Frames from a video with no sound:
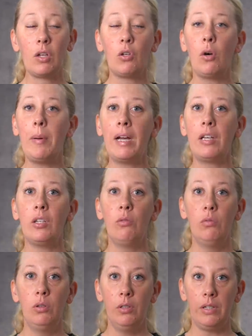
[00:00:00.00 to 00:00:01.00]
go back and
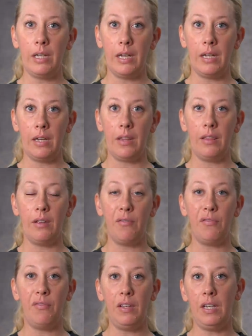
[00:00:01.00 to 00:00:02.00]
you look at the
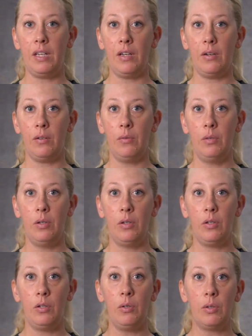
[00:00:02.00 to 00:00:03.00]
video,
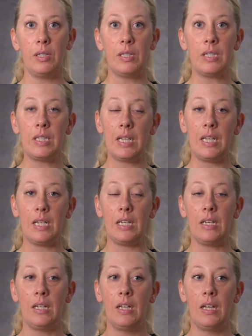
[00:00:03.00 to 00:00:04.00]
you can
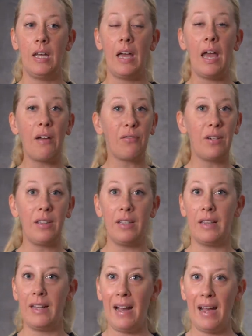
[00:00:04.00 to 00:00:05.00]
see
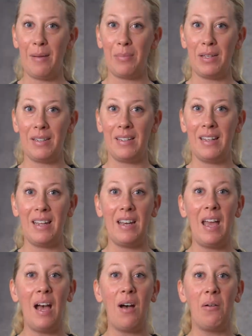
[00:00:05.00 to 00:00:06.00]
everything that happened
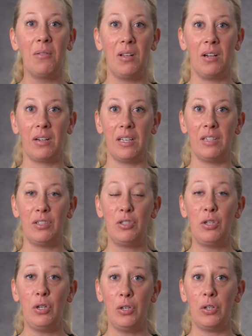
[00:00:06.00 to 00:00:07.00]
and how long it
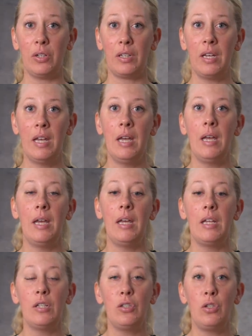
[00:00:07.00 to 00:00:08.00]
took
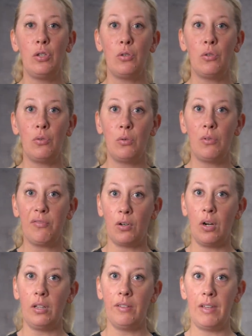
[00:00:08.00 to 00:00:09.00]
to
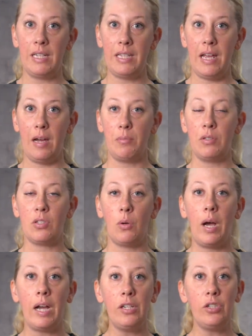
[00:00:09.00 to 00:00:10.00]
for all of that to happen.
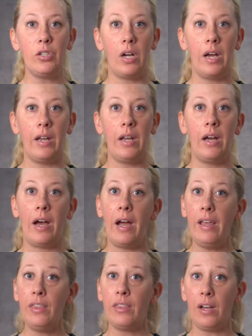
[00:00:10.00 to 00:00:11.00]
So I shot,
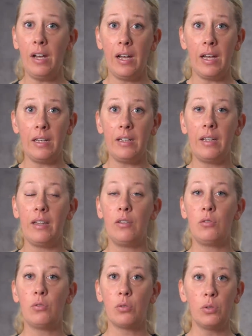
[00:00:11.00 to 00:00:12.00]
I thought
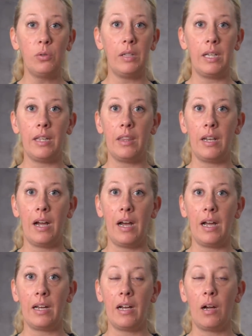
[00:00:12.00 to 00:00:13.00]
truly that
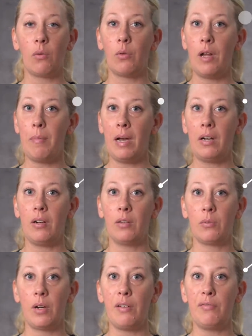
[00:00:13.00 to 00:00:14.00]
I got right back
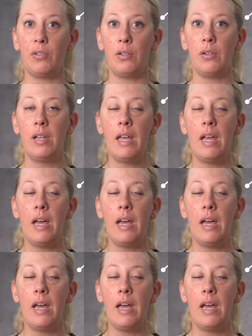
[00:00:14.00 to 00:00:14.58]
on the rifle